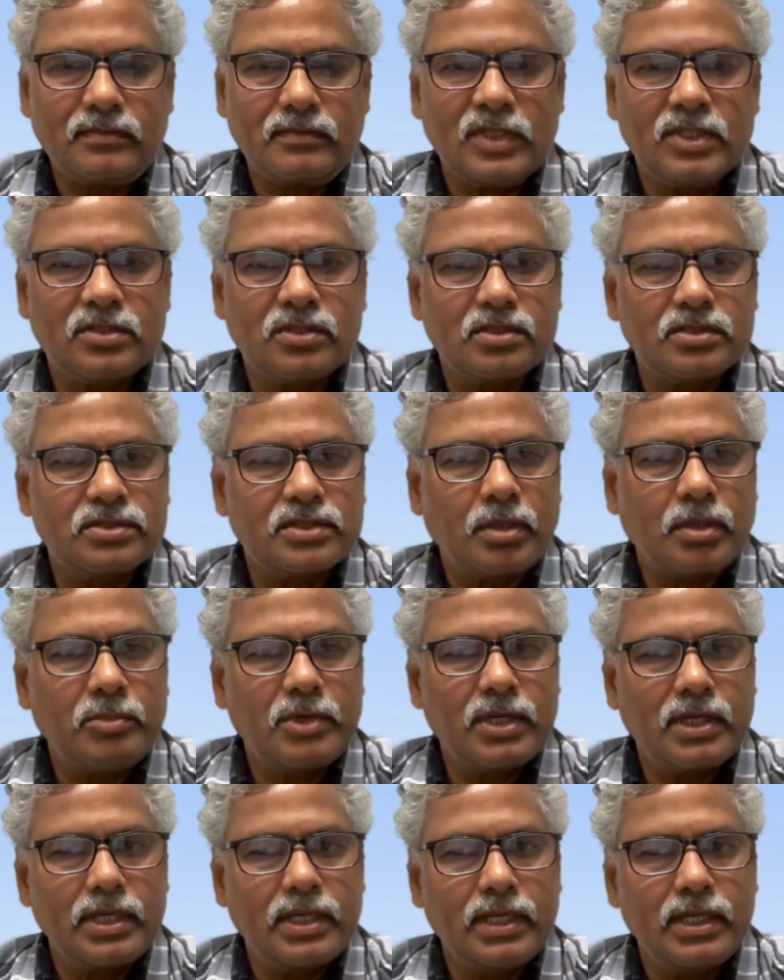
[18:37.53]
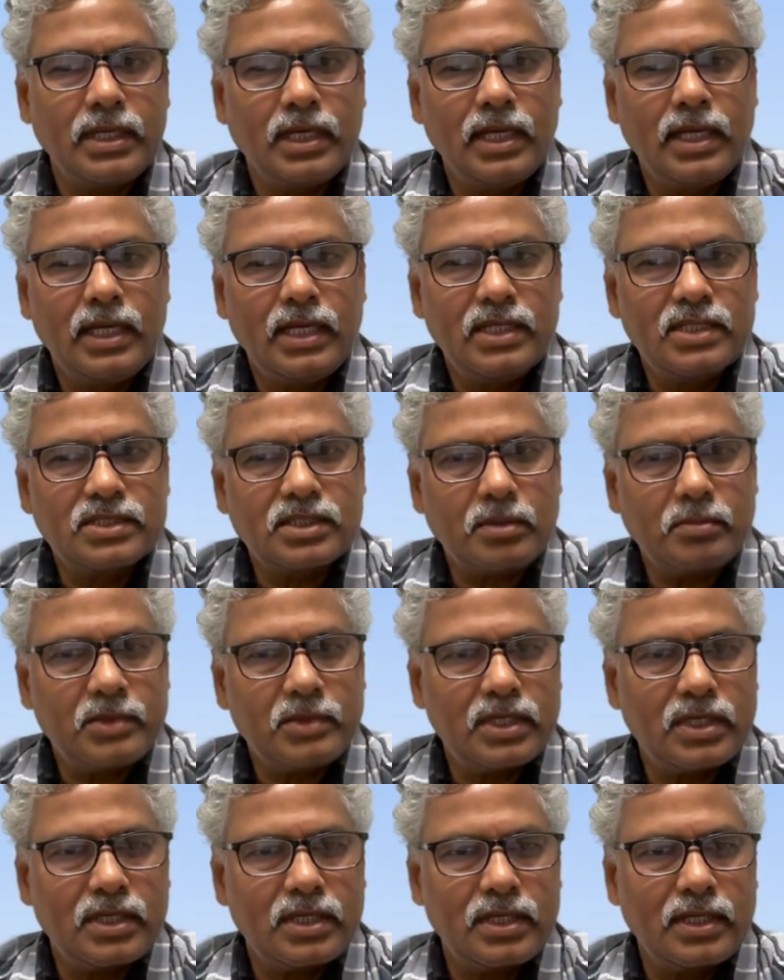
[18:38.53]
So in
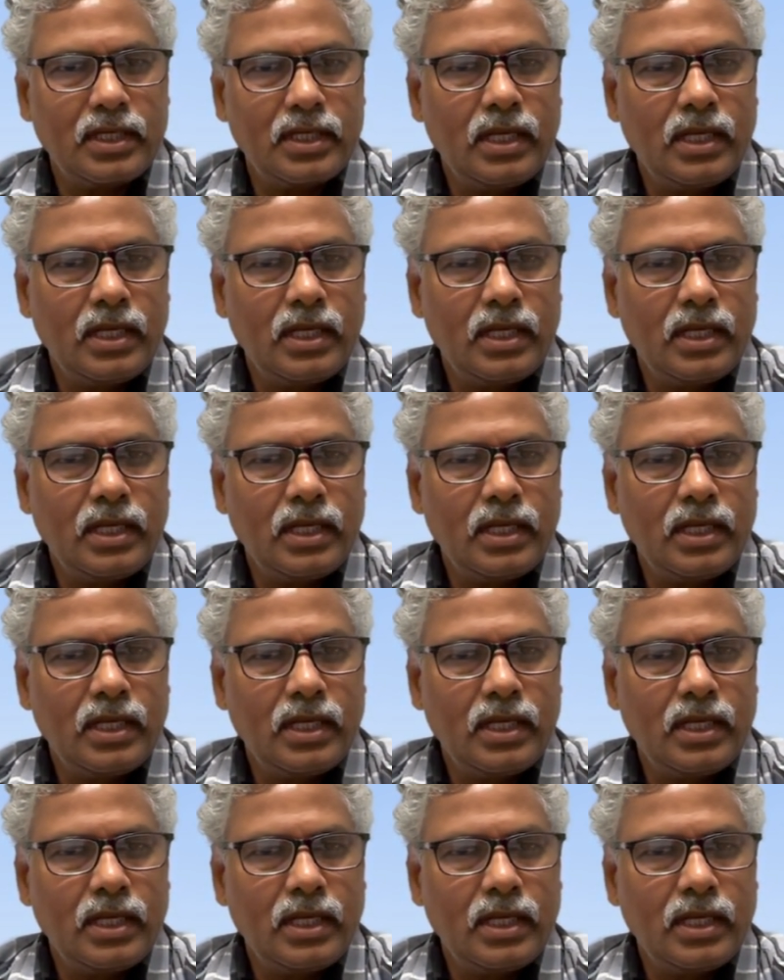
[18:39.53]
summary,